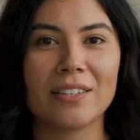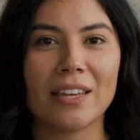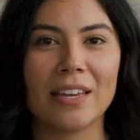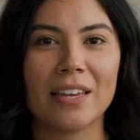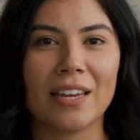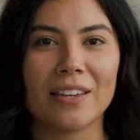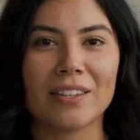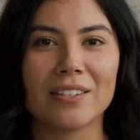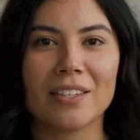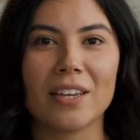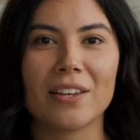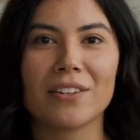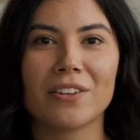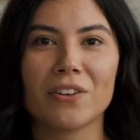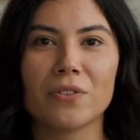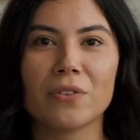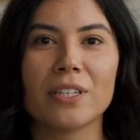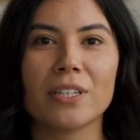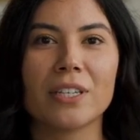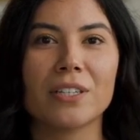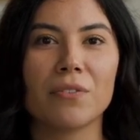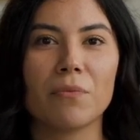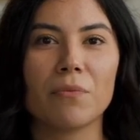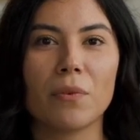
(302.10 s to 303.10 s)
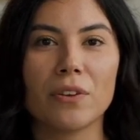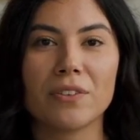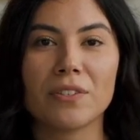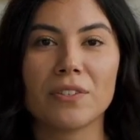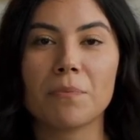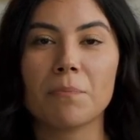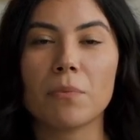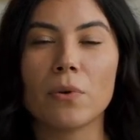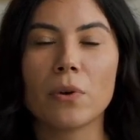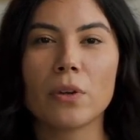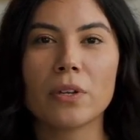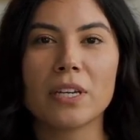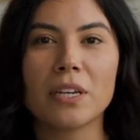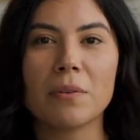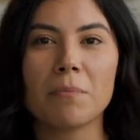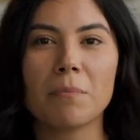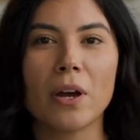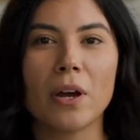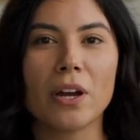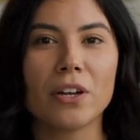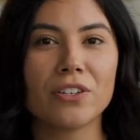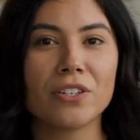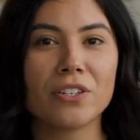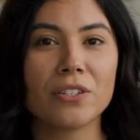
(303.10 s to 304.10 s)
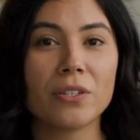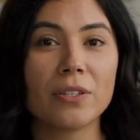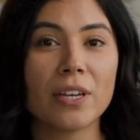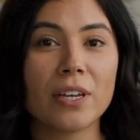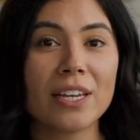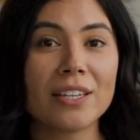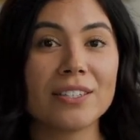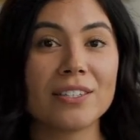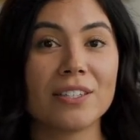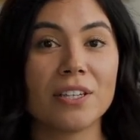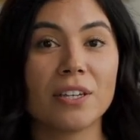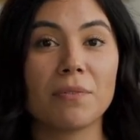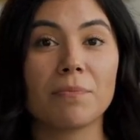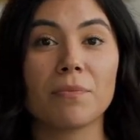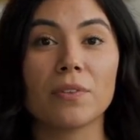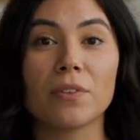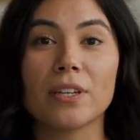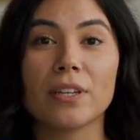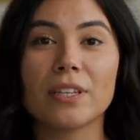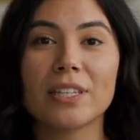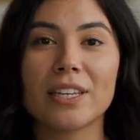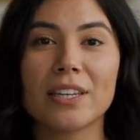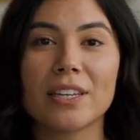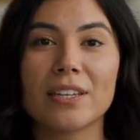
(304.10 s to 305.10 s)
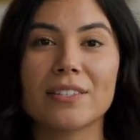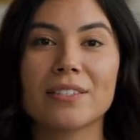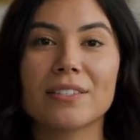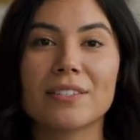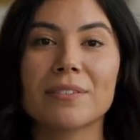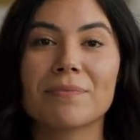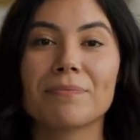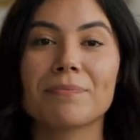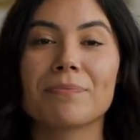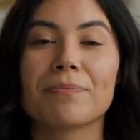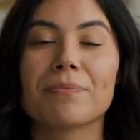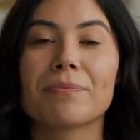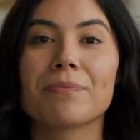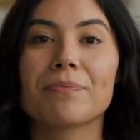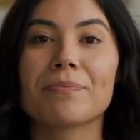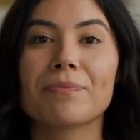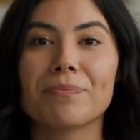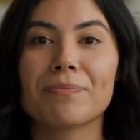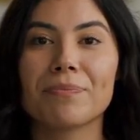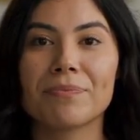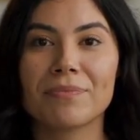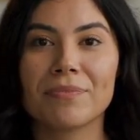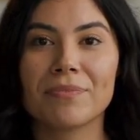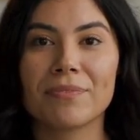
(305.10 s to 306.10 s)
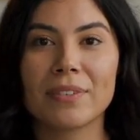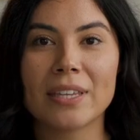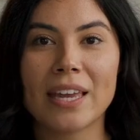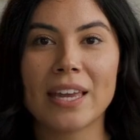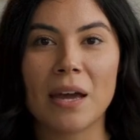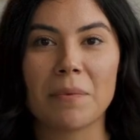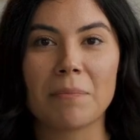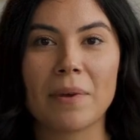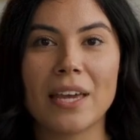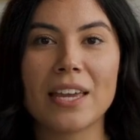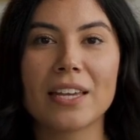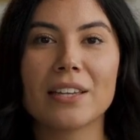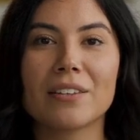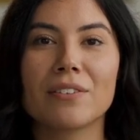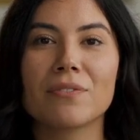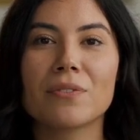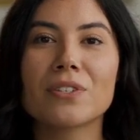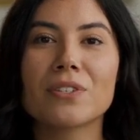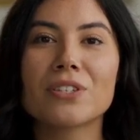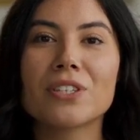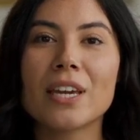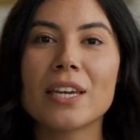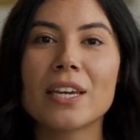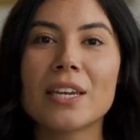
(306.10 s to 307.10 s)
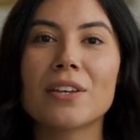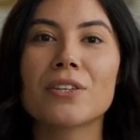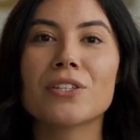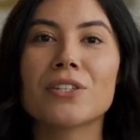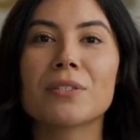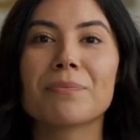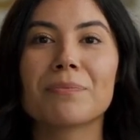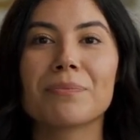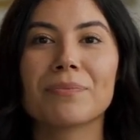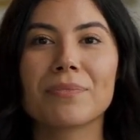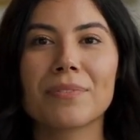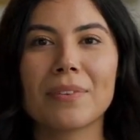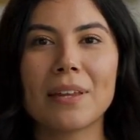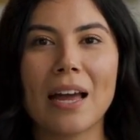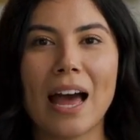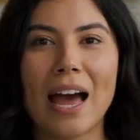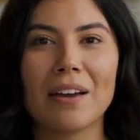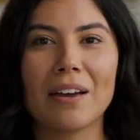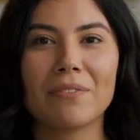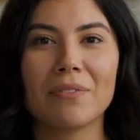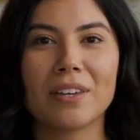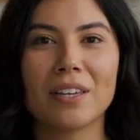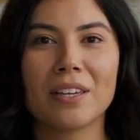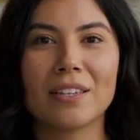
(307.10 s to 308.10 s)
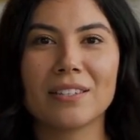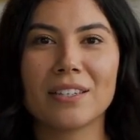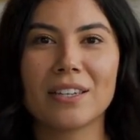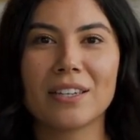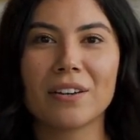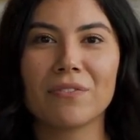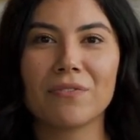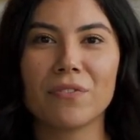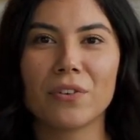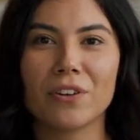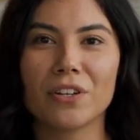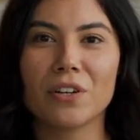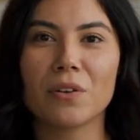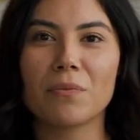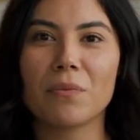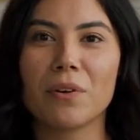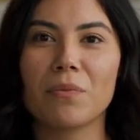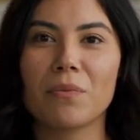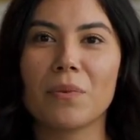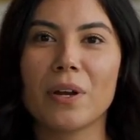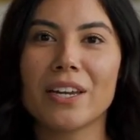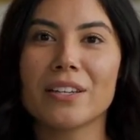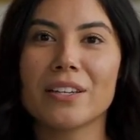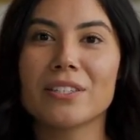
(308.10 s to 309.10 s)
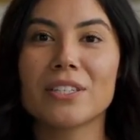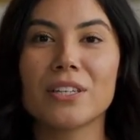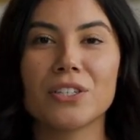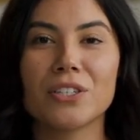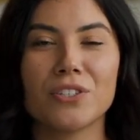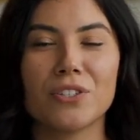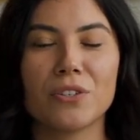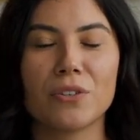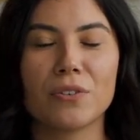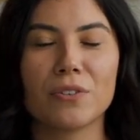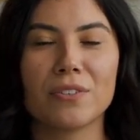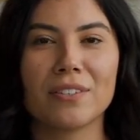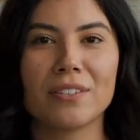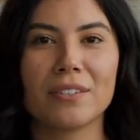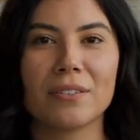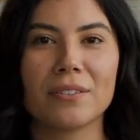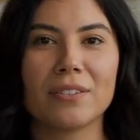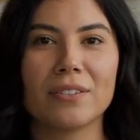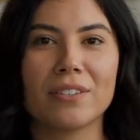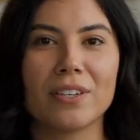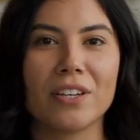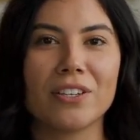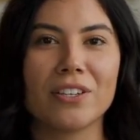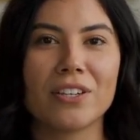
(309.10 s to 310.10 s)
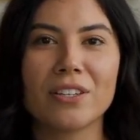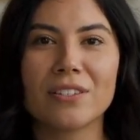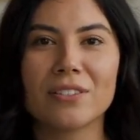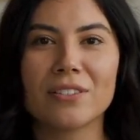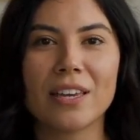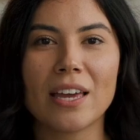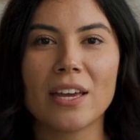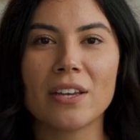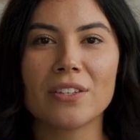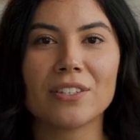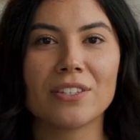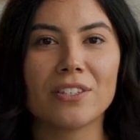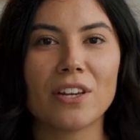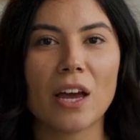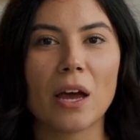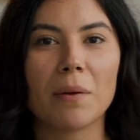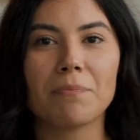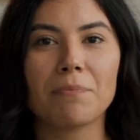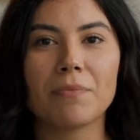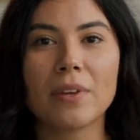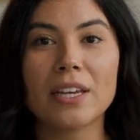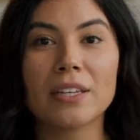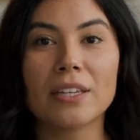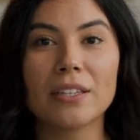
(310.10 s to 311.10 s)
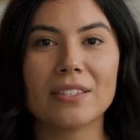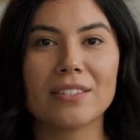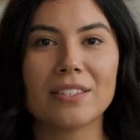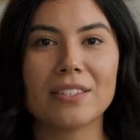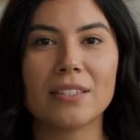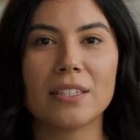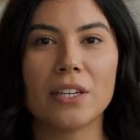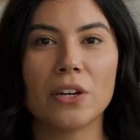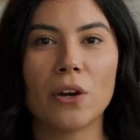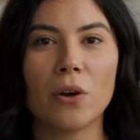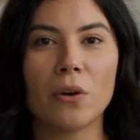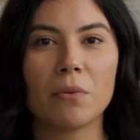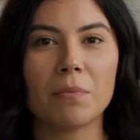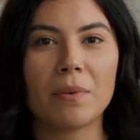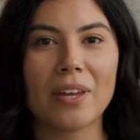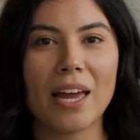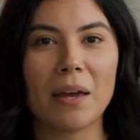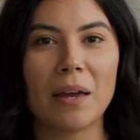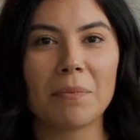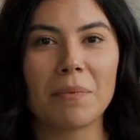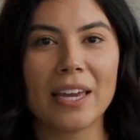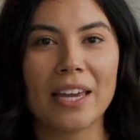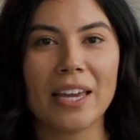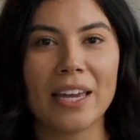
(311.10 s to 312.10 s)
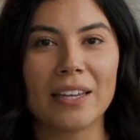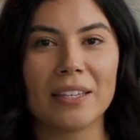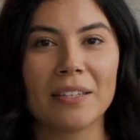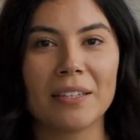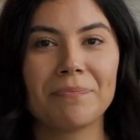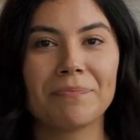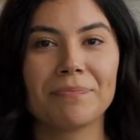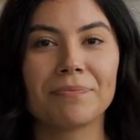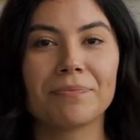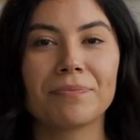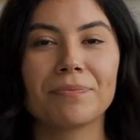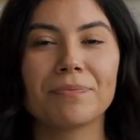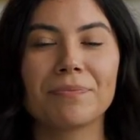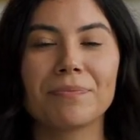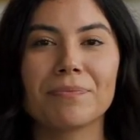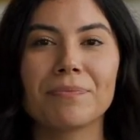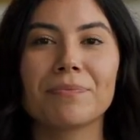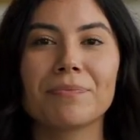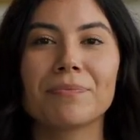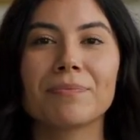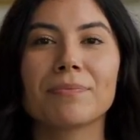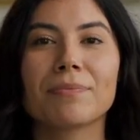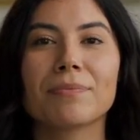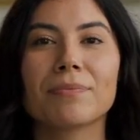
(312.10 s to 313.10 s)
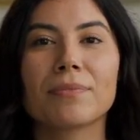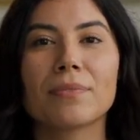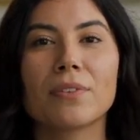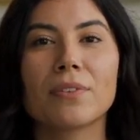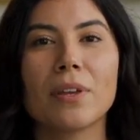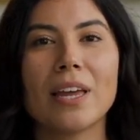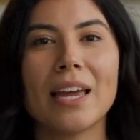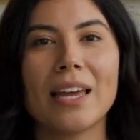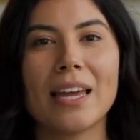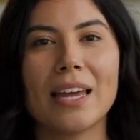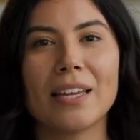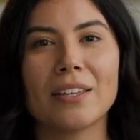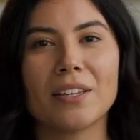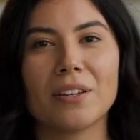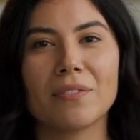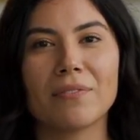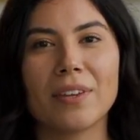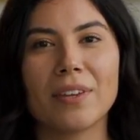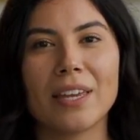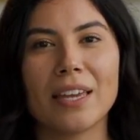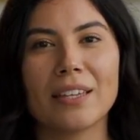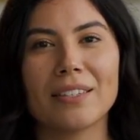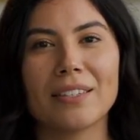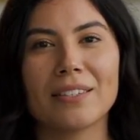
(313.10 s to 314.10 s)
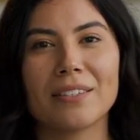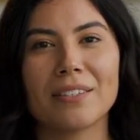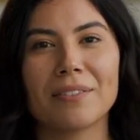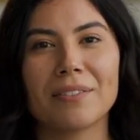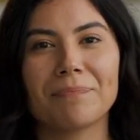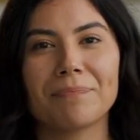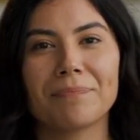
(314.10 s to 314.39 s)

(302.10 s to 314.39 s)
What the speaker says: and accessories while supporting marginalized communities. Campaigns for change, advocacy for human rights issues, such as their Stop Violence in the Home campaign. 3. Interface.